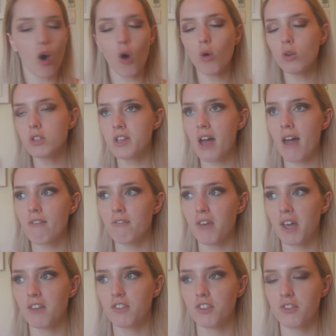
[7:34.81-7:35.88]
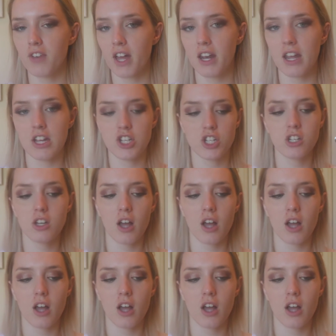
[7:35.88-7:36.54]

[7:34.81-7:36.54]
all-time favorite foundation.